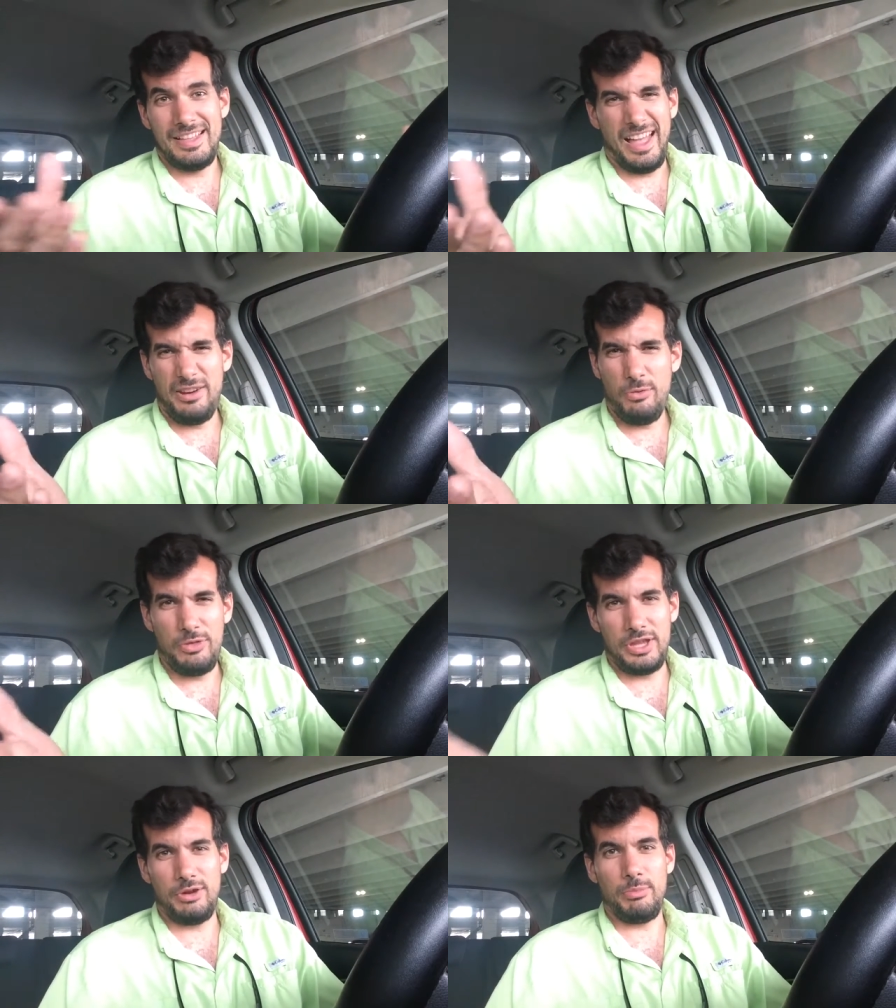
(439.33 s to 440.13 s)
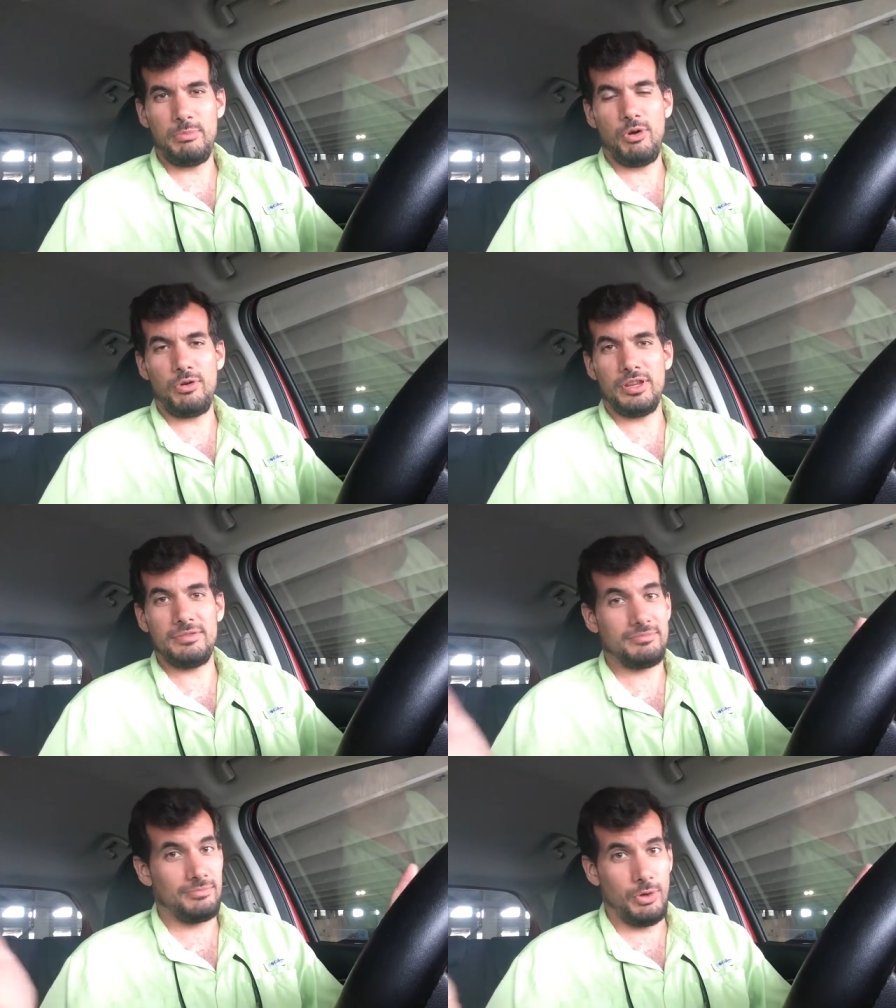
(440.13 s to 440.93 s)
I don't think it'll be
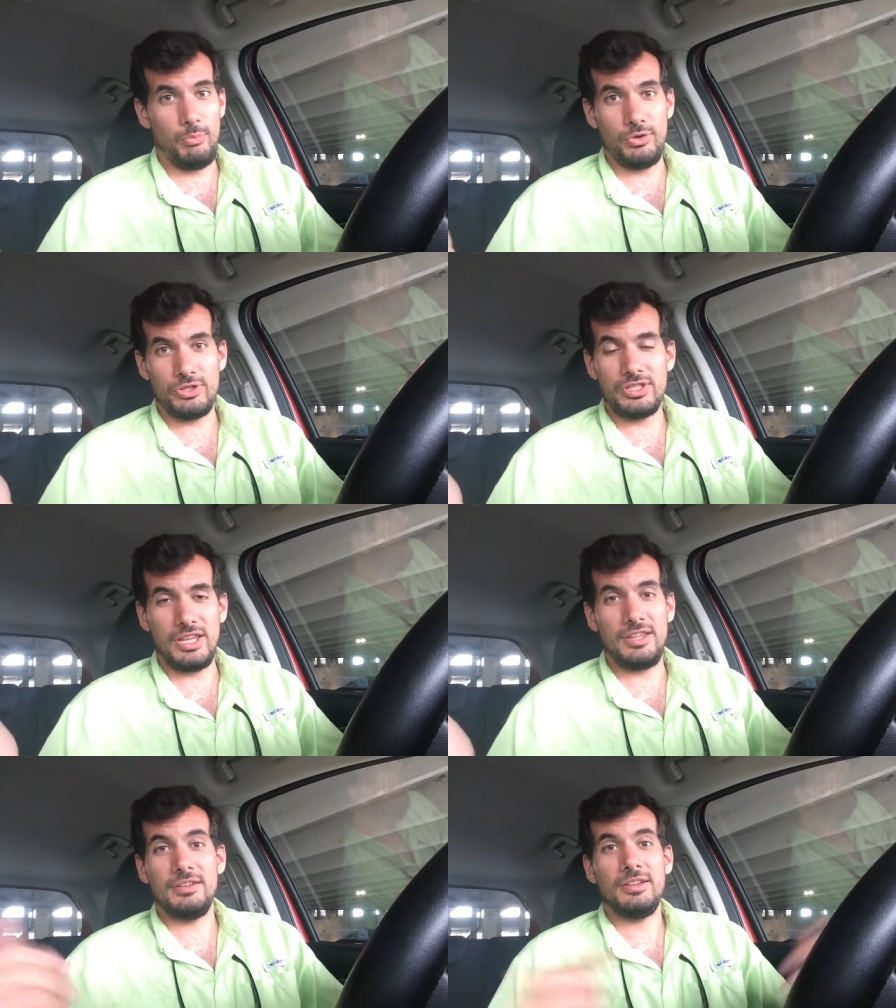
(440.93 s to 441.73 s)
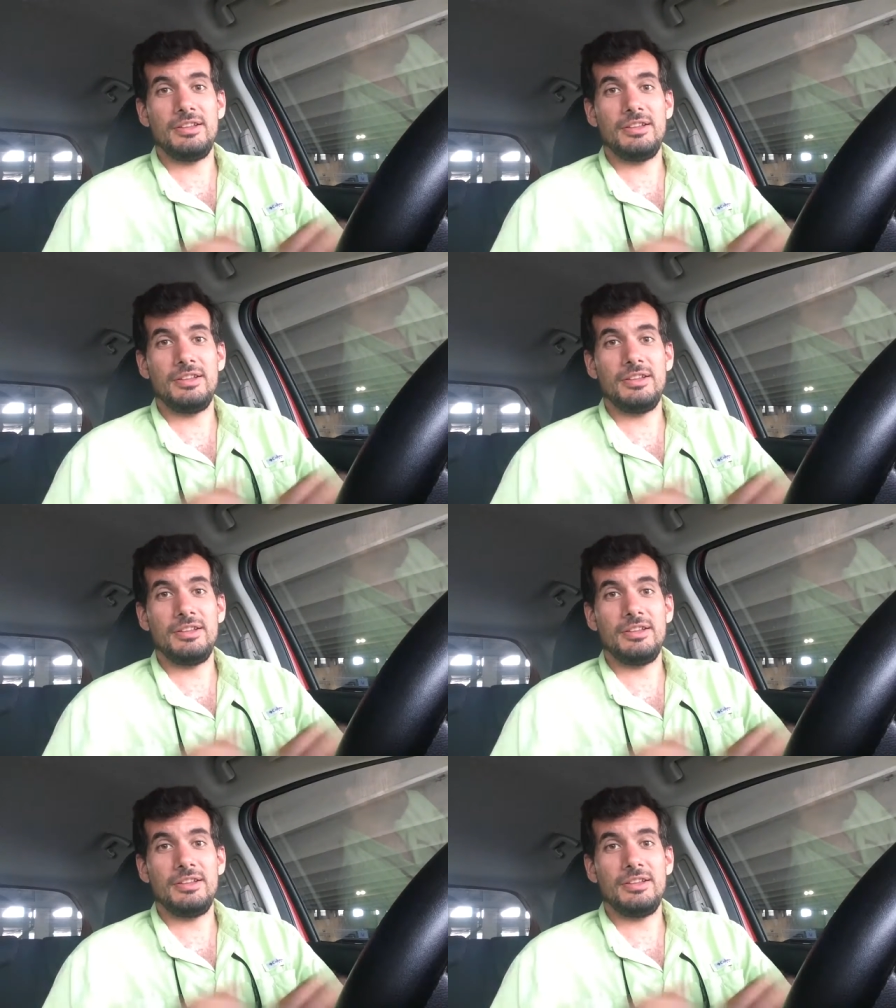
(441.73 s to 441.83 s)
broken, but we'll see.